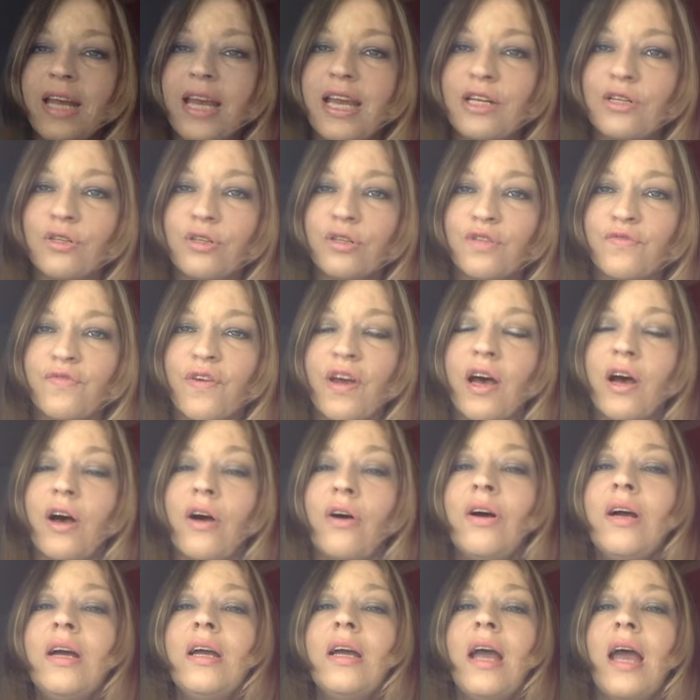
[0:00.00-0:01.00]
angels
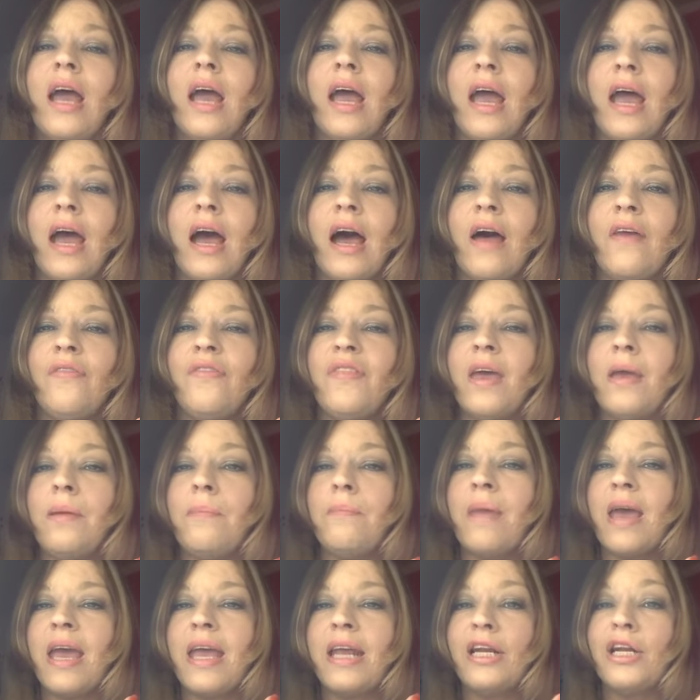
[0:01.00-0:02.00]
fell, and they
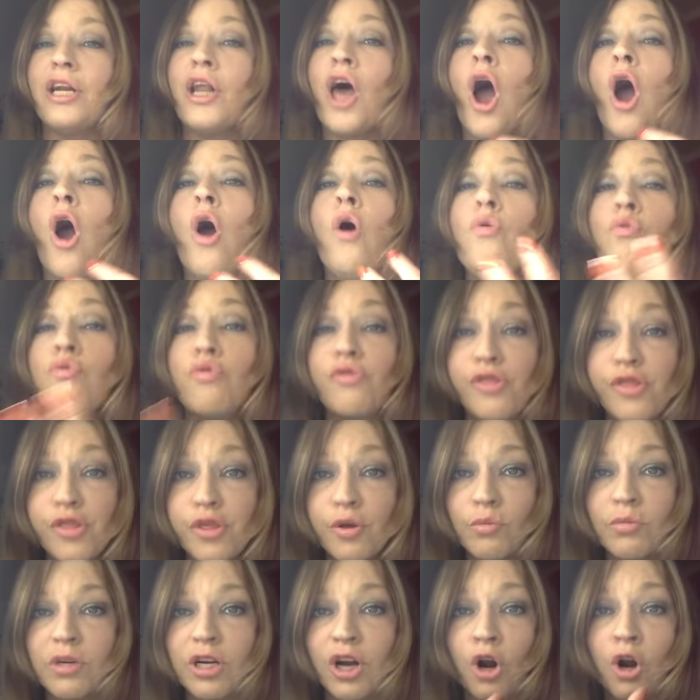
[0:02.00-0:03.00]
made an
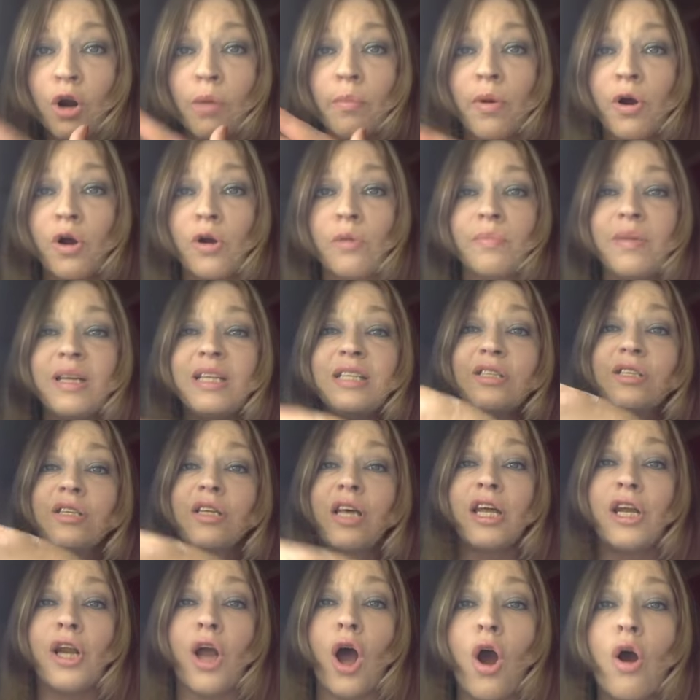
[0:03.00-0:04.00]
oath, where Hermon means
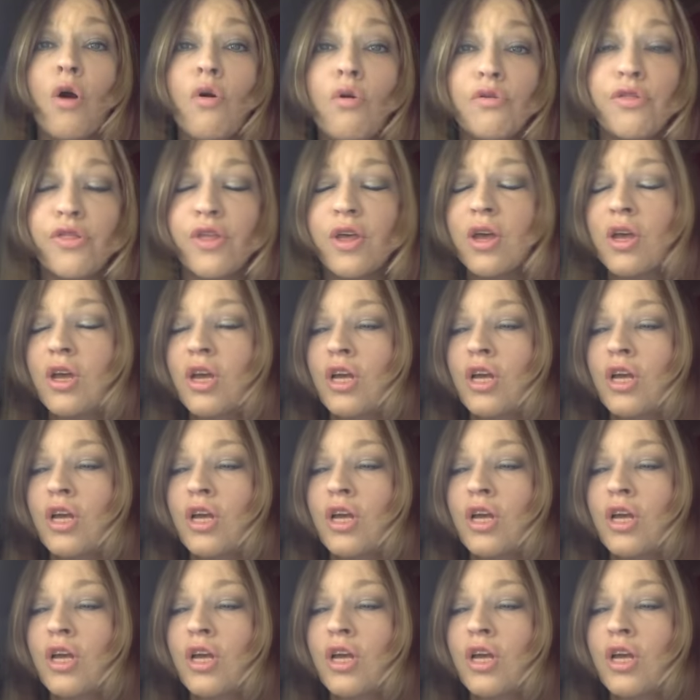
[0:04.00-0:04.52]
an oath,